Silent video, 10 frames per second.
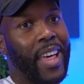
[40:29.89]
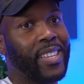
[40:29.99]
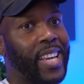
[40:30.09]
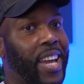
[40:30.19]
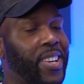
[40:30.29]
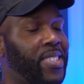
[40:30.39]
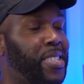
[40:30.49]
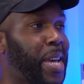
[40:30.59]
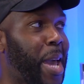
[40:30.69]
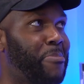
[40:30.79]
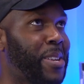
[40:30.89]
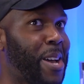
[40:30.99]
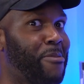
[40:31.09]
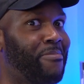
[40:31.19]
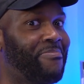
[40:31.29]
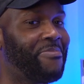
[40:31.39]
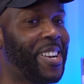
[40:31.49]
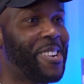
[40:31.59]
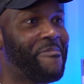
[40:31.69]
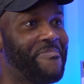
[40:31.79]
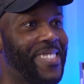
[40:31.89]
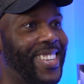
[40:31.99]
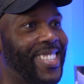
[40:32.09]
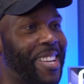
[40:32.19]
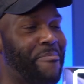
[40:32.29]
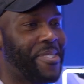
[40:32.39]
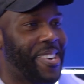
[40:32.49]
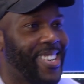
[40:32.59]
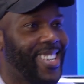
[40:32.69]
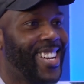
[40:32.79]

They're taking us to Cape Town in December.